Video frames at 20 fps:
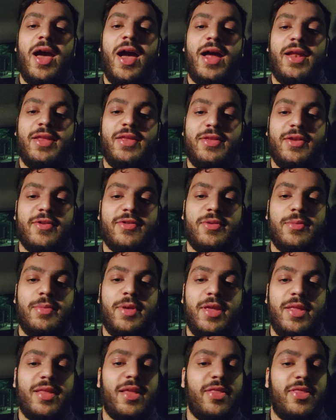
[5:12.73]
and it doesn't
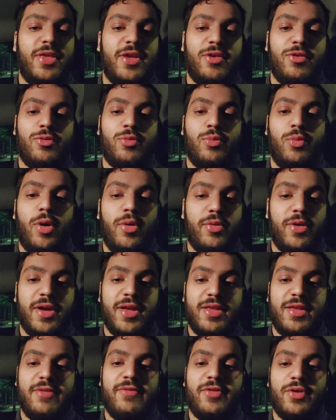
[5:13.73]
mean that things won't
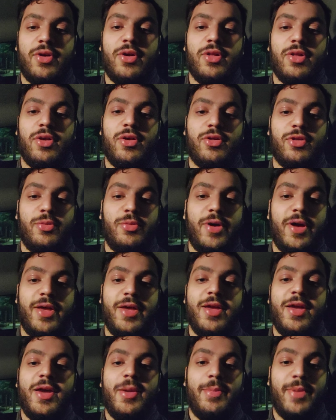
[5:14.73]
get difficult along the way,
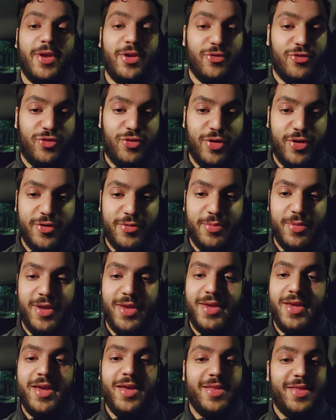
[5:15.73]
because trust
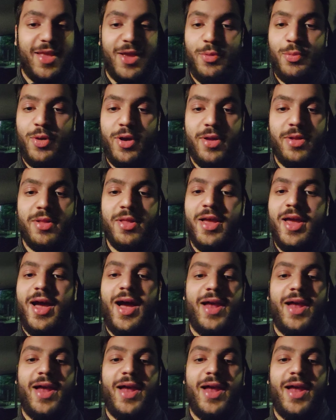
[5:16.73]
me, they will.